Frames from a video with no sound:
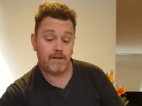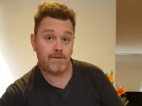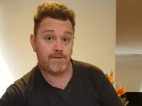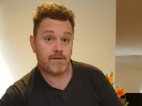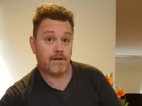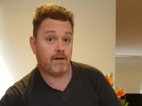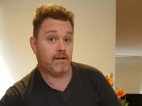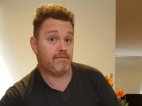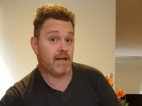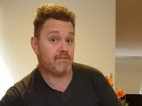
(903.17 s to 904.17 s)
And so
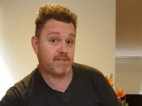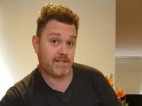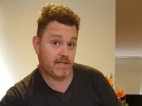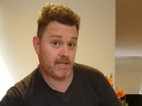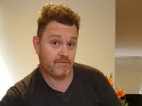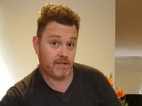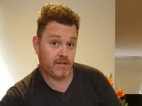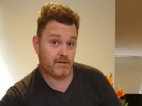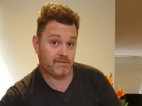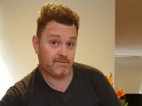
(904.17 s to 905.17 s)
if you haven't seen that
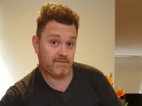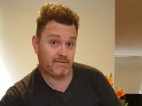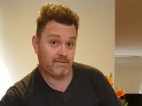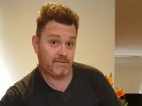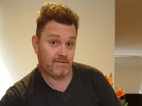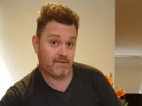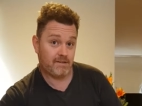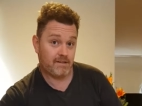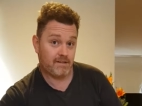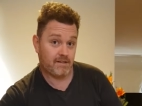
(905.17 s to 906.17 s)
video,
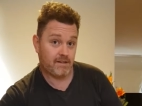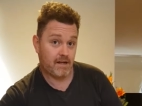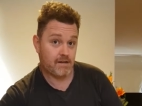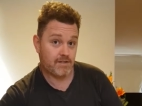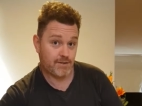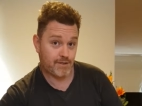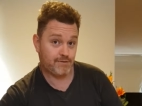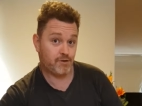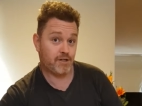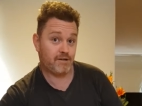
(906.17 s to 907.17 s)
search
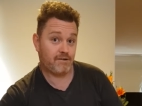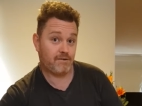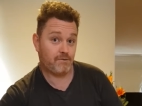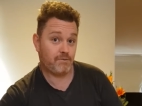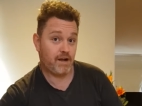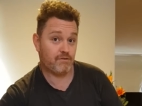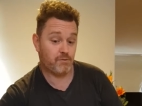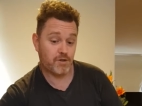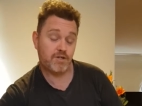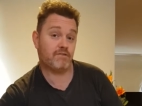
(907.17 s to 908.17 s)
for it, have a
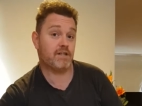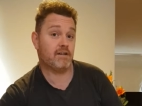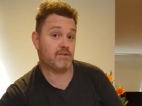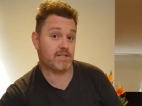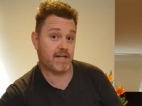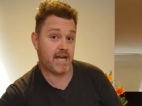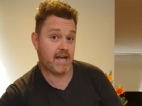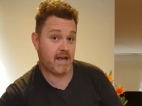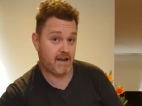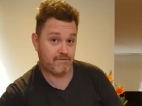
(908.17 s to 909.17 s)
watch of it. It'll tell you
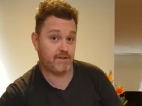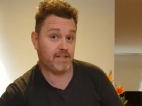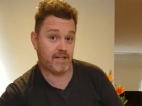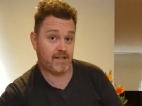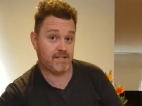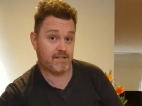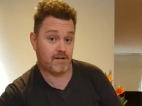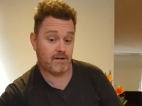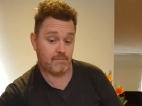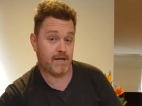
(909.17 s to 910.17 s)
everything you need to
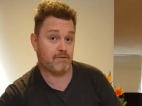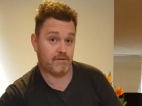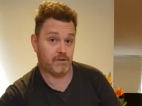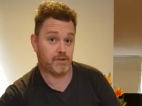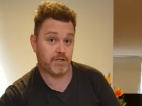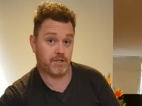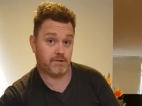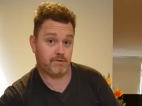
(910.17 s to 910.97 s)
know about Revolution.